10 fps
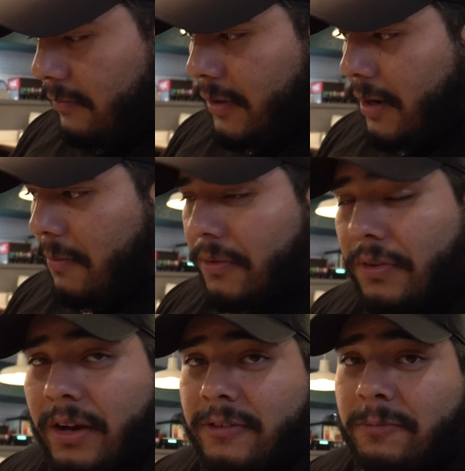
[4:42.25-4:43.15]
what I
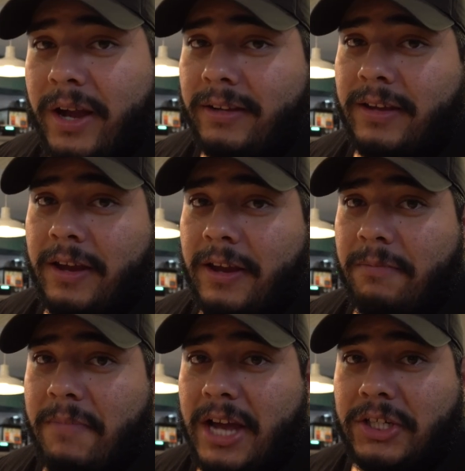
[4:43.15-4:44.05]
would expect
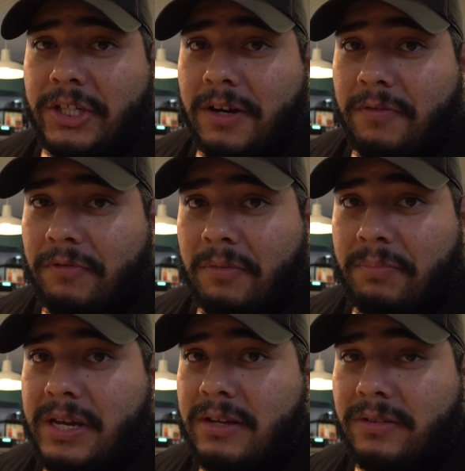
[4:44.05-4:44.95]
a mashing of
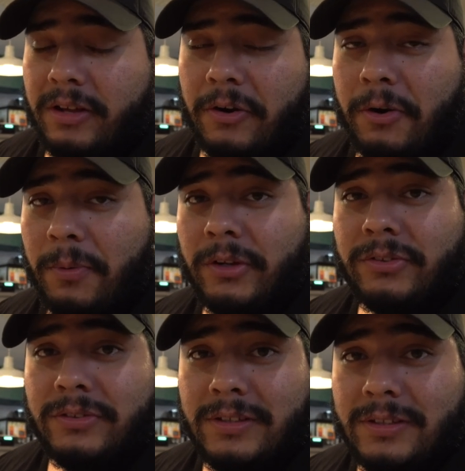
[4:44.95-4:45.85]
peas, I don't know what
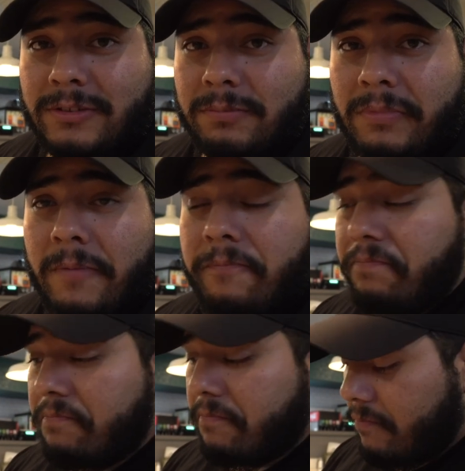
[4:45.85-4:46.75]
else is in this.
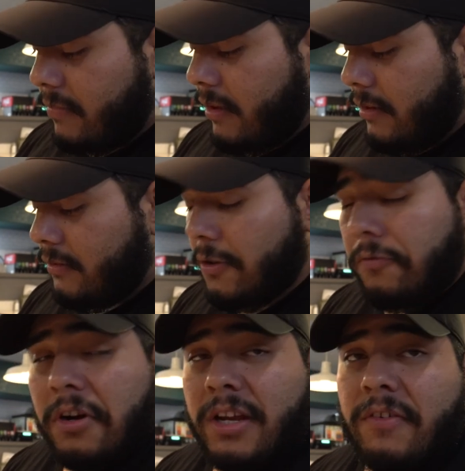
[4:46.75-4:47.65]
So
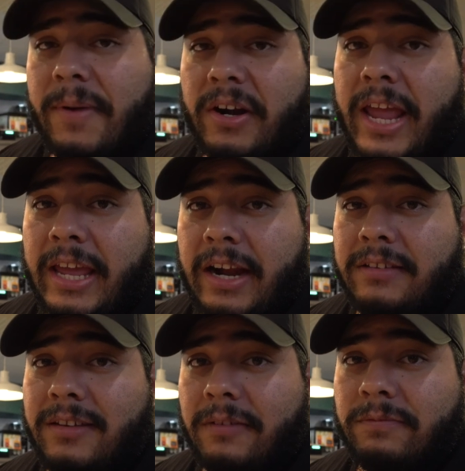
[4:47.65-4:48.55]
far, I give about an 8 out
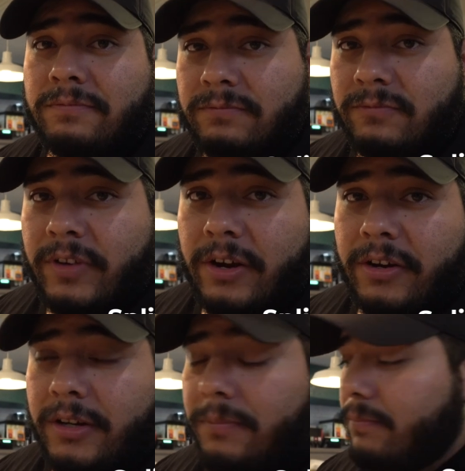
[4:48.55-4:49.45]
of 10.
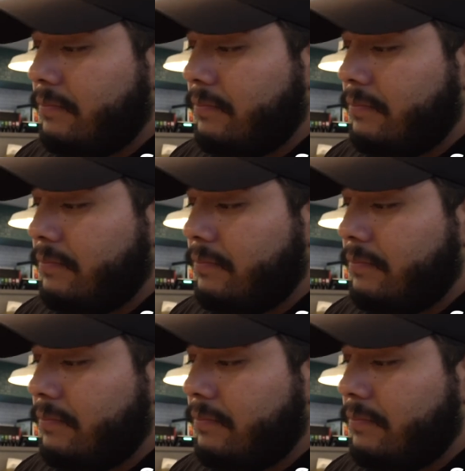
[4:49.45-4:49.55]
Very good.